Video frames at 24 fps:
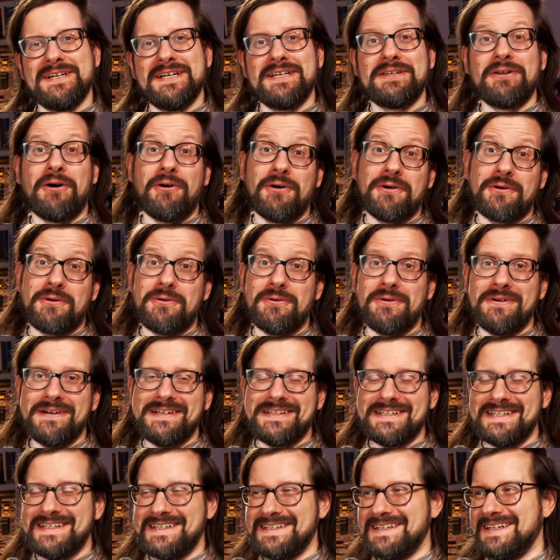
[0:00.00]
€1.
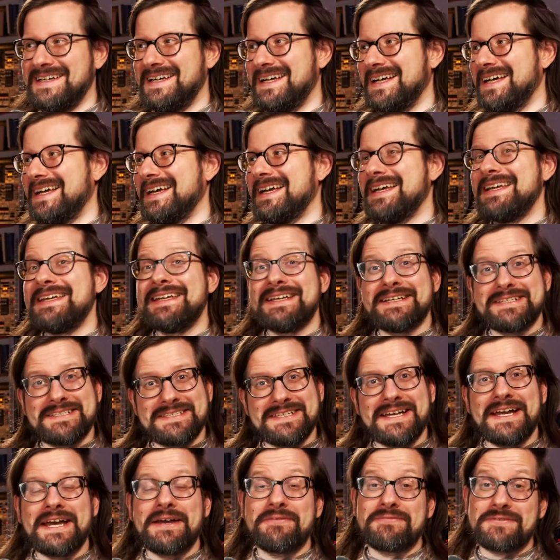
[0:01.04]
Yes,
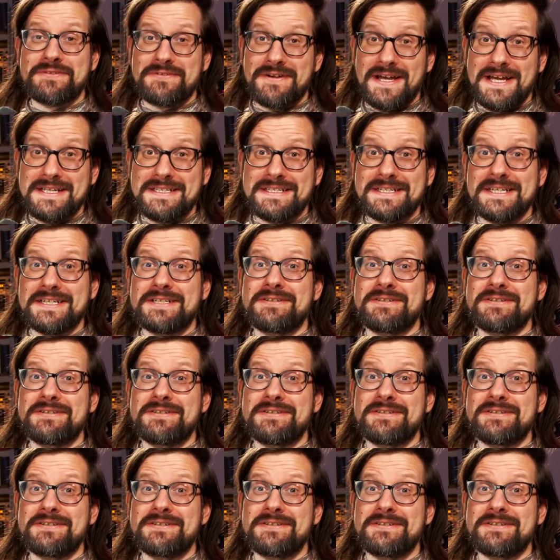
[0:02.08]
I have tried it.